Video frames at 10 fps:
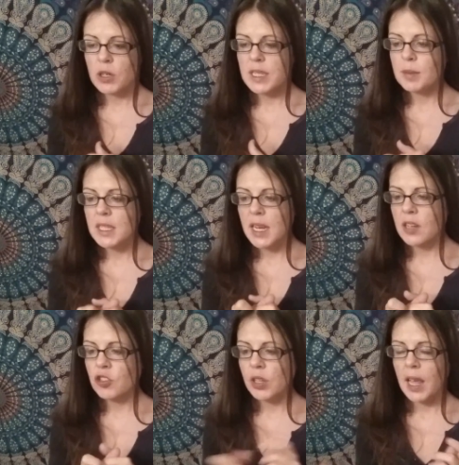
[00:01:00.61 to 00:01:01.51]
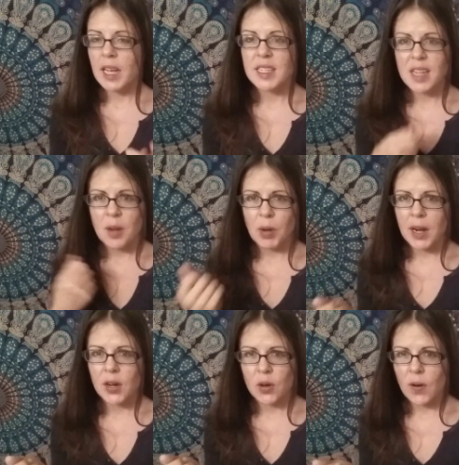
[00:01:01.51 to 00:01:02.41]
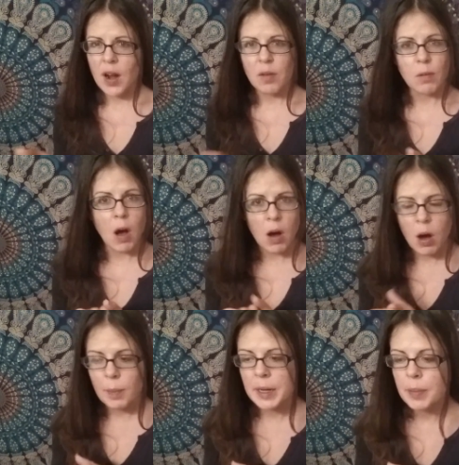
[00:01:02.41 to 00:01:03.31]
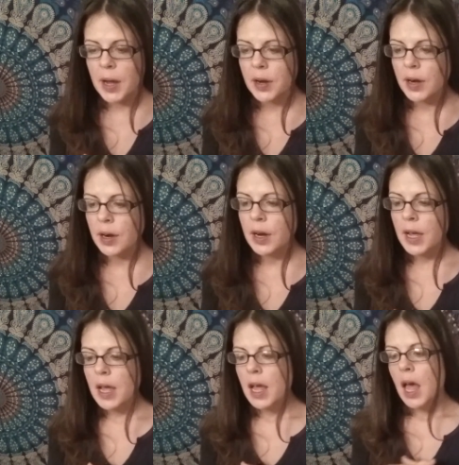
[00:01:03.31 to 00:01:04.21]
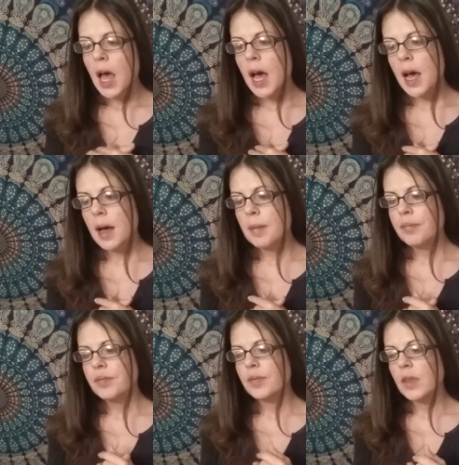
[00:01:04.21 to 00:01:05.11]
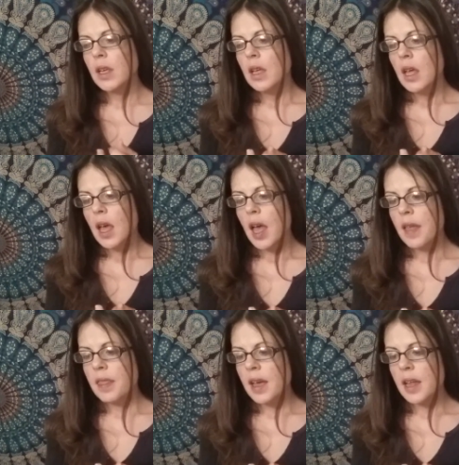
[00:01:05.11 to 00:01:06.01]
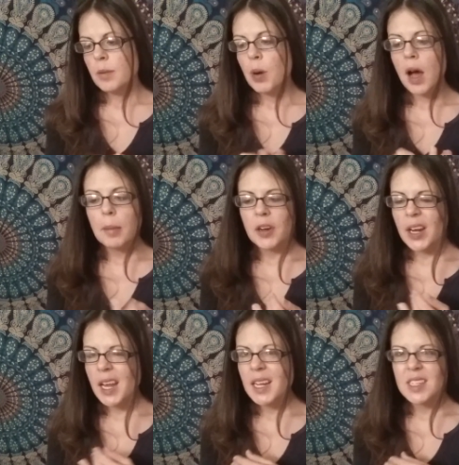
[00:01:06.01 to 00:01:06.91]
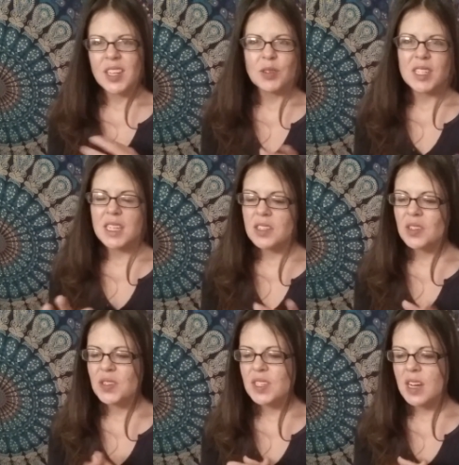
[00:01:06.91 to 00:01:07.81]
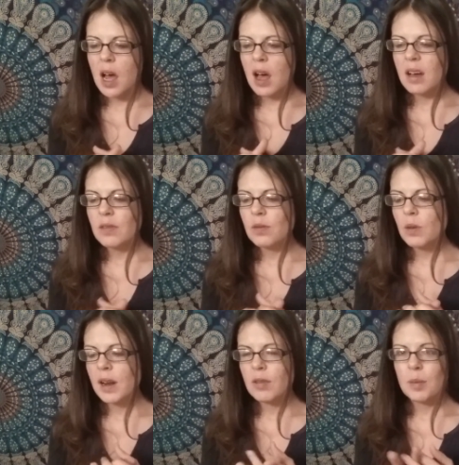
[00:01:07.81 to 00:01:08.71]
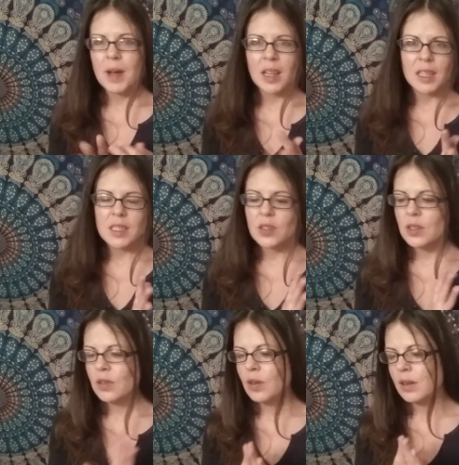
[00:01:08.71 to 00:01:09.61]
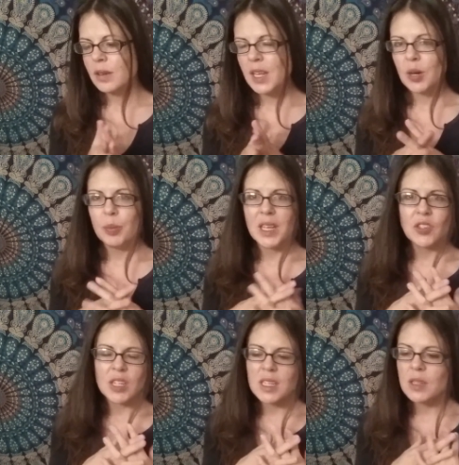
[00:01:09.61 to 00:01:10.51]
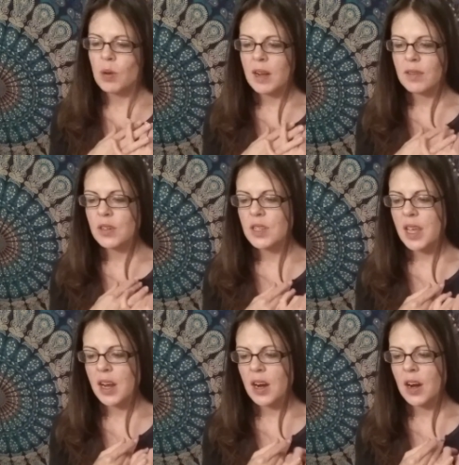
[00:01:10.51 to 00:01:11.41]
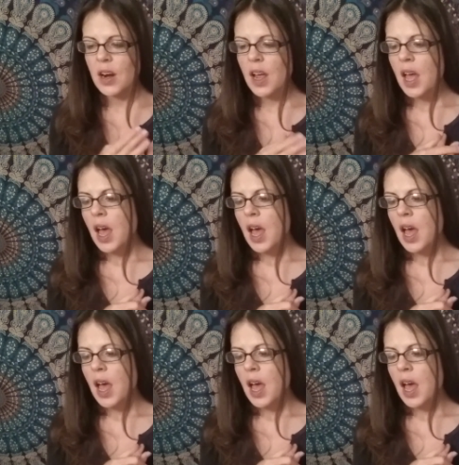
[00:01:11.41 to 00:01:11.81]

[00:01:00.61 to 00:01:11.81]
more substantial, like a sun butter or a raw almond butter. Um, and then pomegranates, you know, seasonal stuff, whatever melons or, or you know, peaches, whatever's there.